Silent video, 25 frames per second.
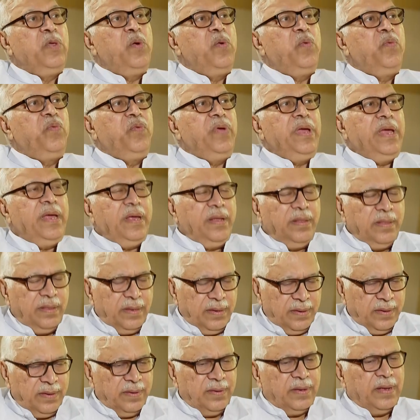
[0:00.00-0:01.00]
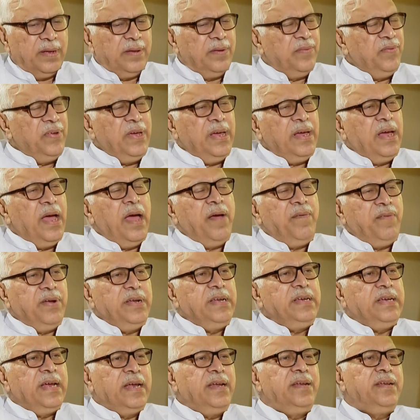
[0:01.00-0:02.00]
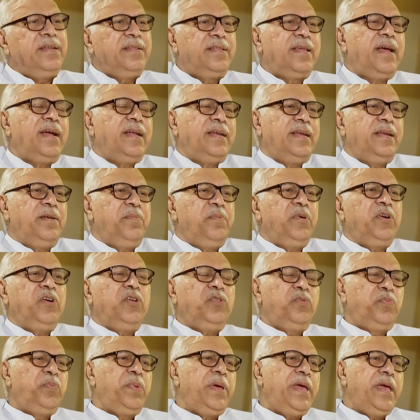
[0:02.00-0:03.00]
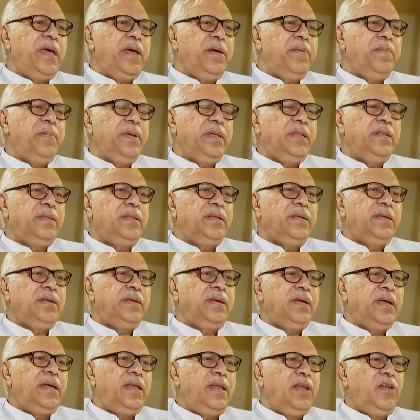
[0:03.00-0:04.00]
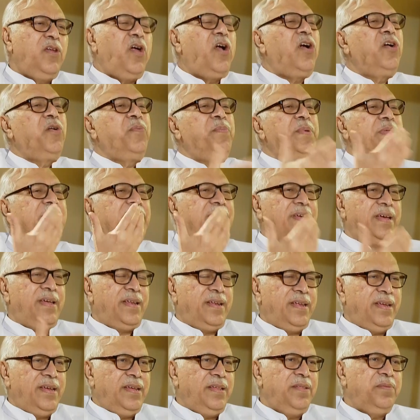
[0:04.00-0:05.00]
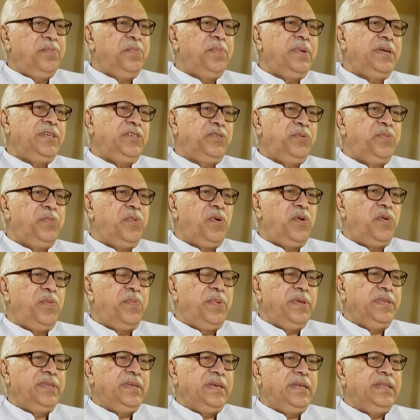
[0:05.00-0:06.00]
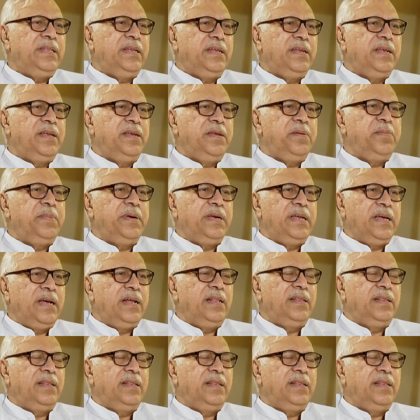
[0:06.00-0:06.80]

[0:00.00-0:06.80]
No, we haven't yet decided because PM is a lot busier. He is much more busy than anybody